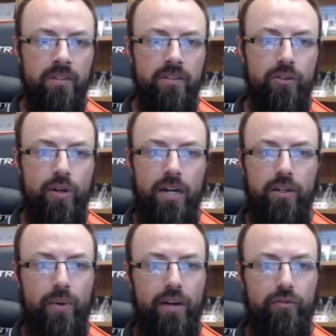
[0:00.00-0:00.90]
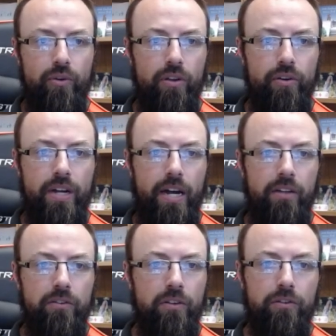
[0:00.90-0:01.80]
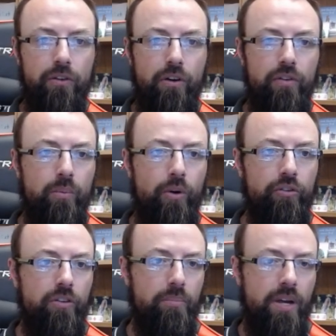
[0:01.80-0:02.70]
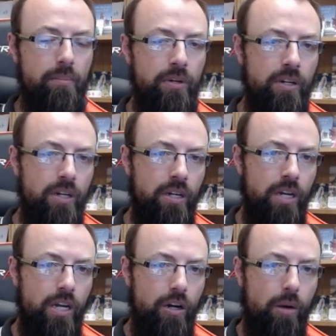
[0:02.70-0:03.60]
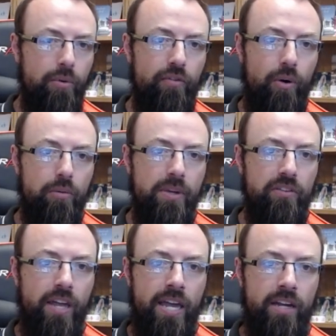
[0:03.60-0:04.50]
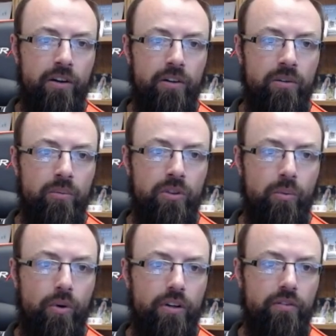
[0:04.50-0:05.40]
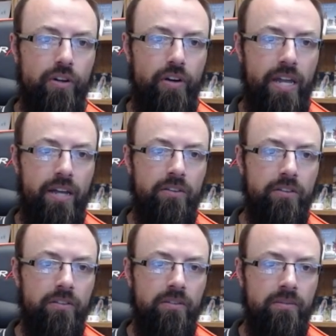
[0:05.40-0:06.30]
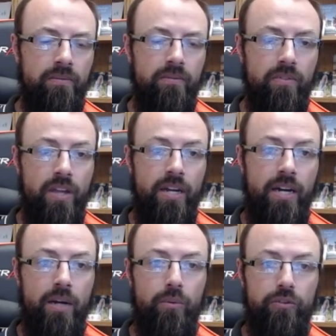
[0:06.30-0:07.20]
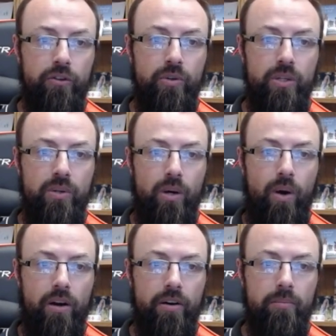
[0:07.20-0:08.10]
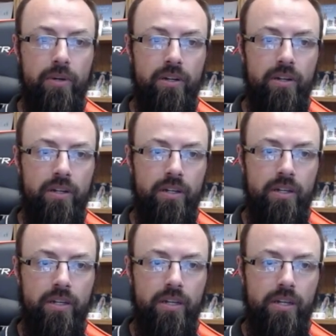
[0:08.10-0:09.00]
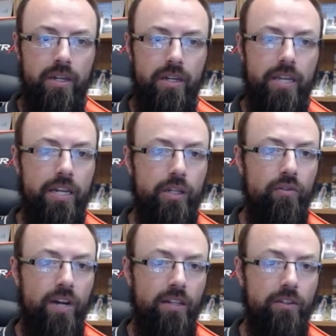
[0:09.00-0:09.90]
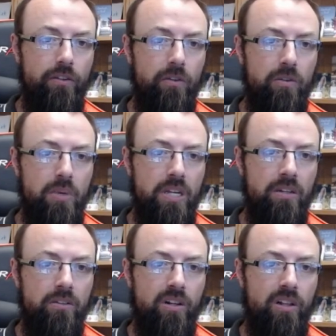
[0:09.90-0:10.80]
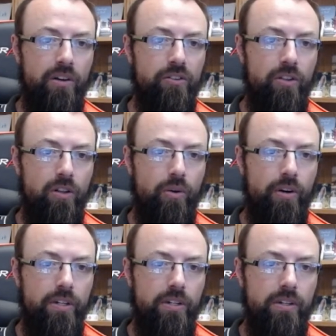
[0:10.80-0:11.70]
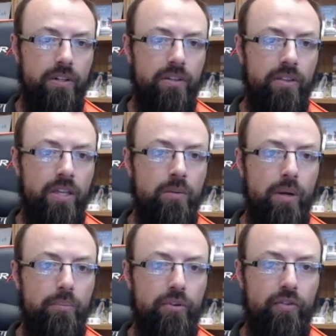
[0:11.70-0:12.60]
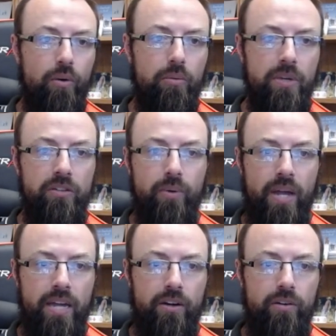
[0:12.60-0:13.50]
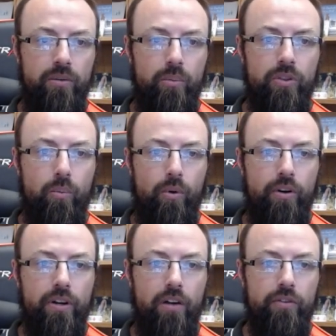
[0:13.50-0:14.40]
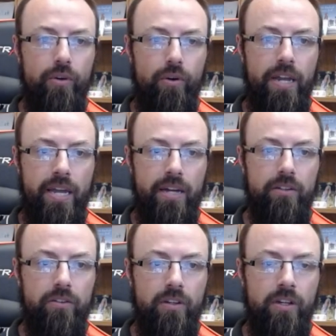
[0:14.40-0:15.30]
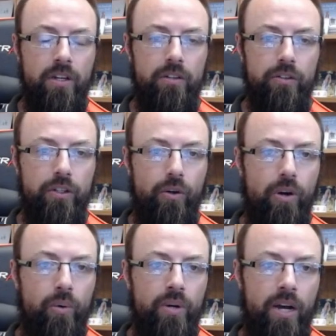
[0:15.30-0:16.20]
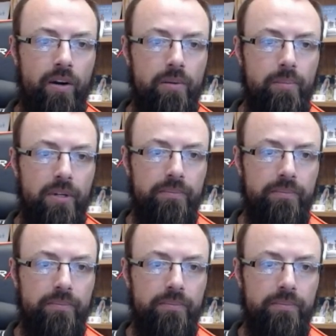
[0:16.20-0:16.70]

Do not go after other gods to serve and worship them, or provoke me to anger with the work of your hands, then I will do you no harm. Yet not listened to me, declares the Lord, that you might provoke me to anger with the work of your hands, to your own harm.